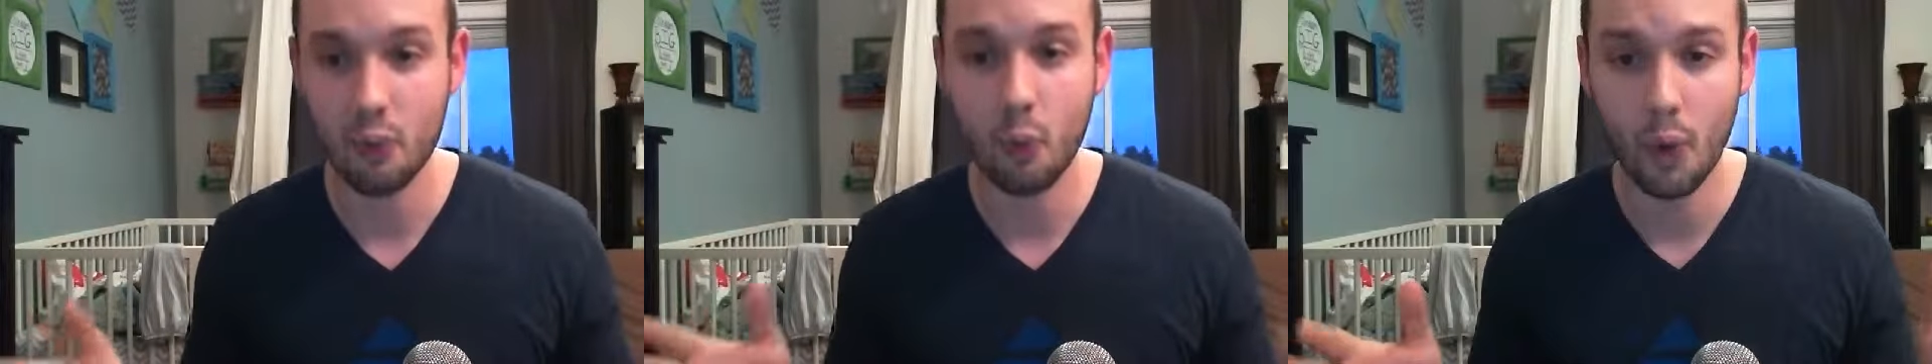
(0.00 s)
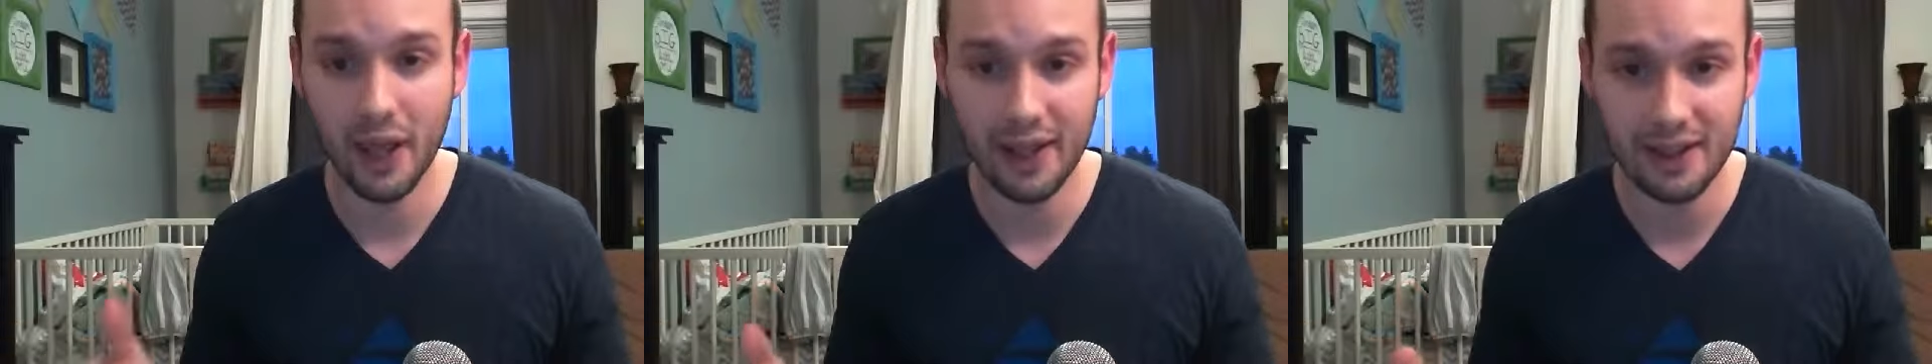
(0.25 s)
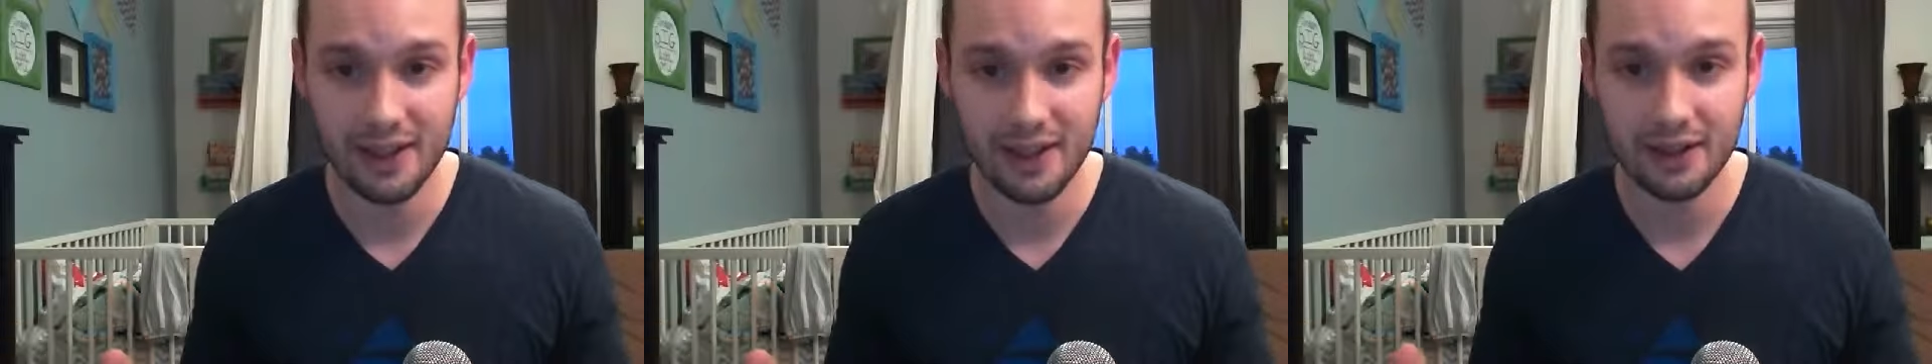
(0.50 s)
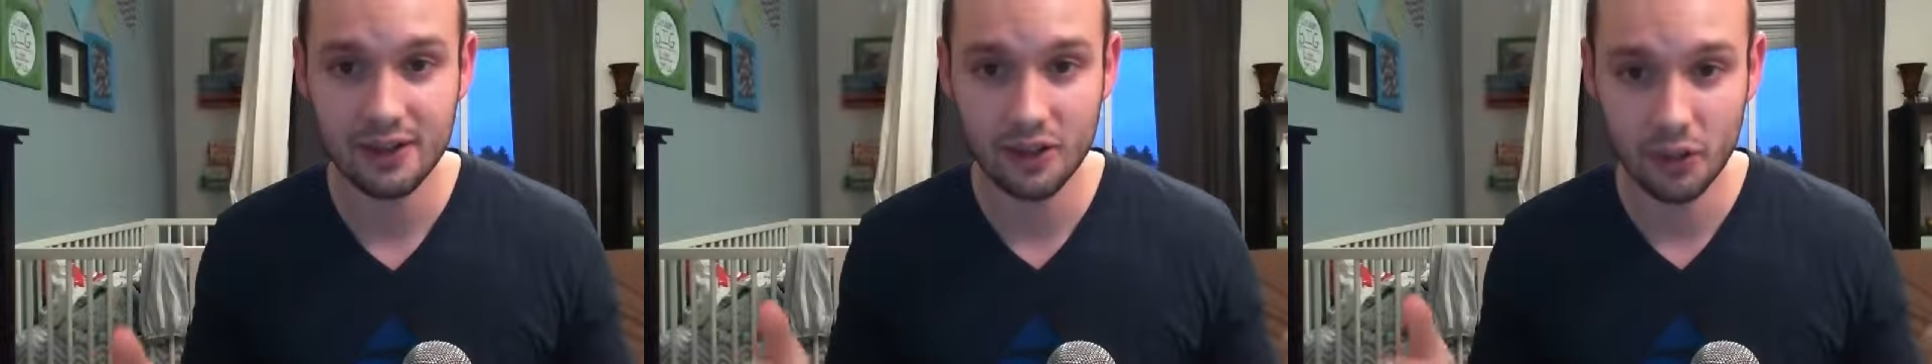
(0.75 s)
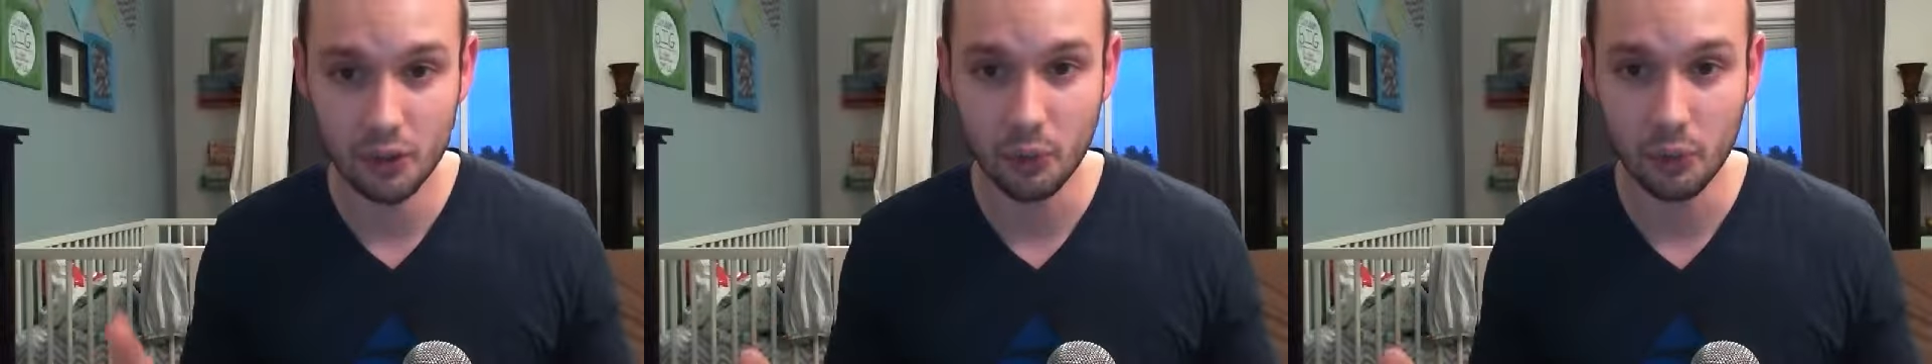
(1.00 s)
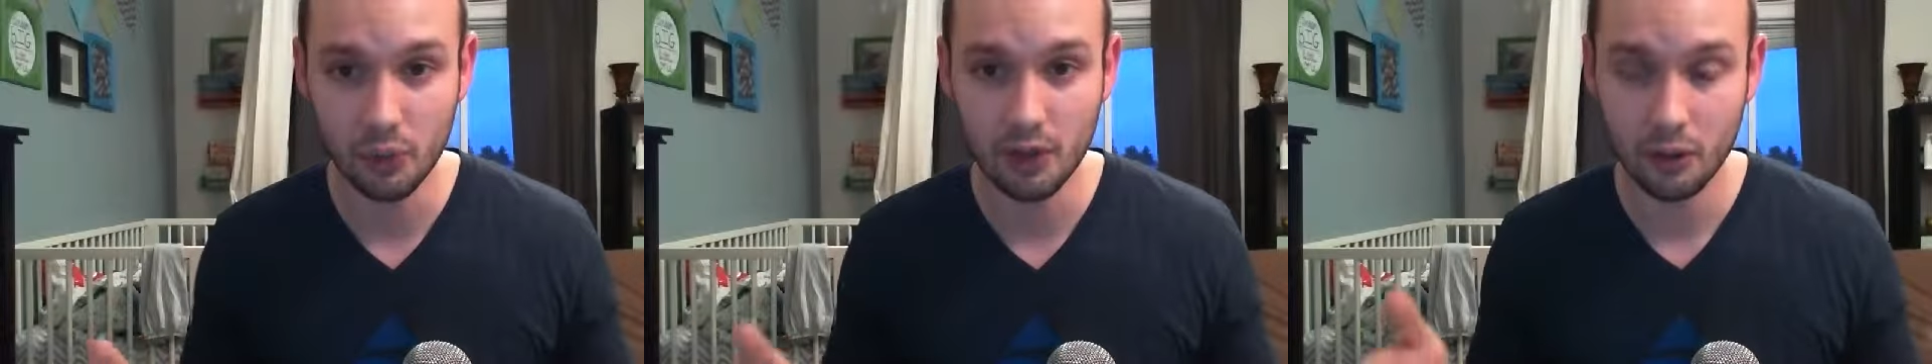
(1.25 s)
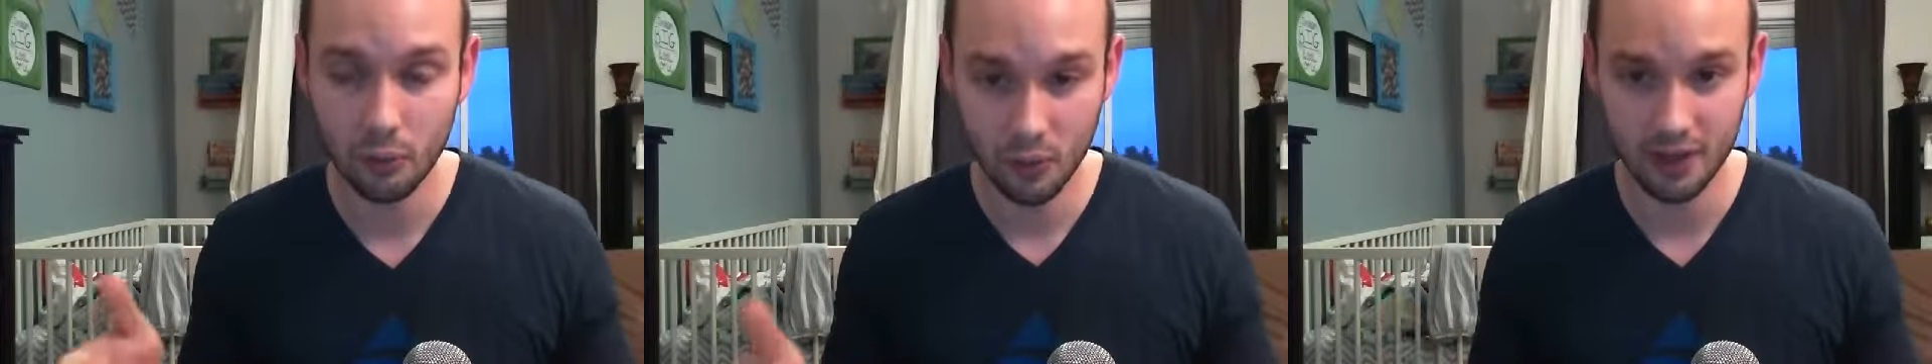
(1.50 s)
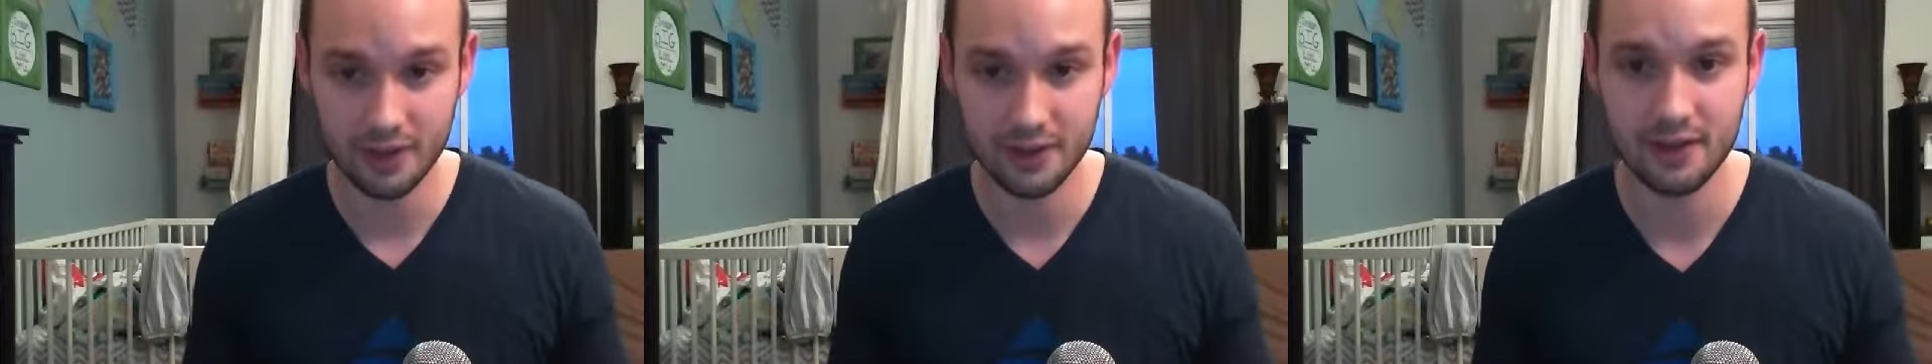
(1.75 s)
when you
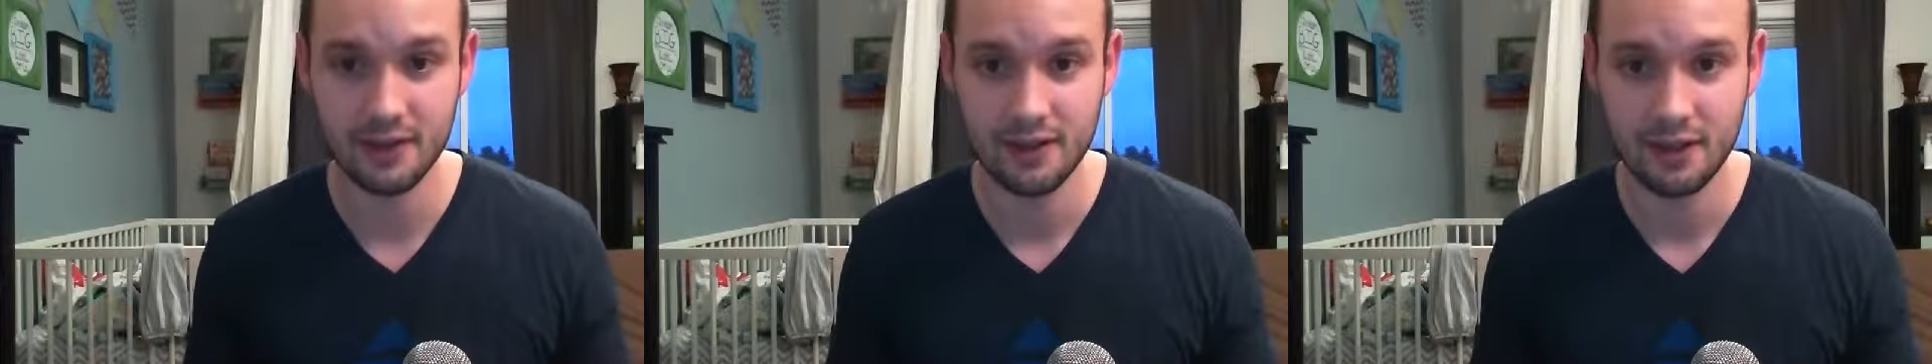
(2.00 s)
want.